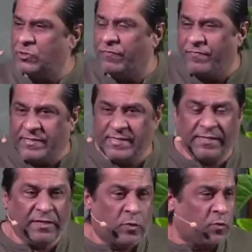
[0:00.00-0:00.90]
to
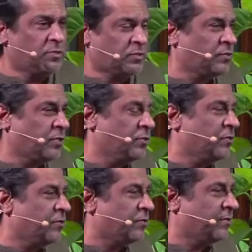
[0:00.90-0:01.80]
physical growth, so you
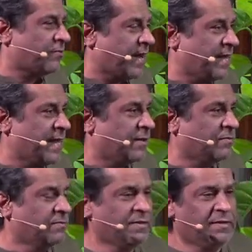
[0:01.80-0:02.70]
know right now,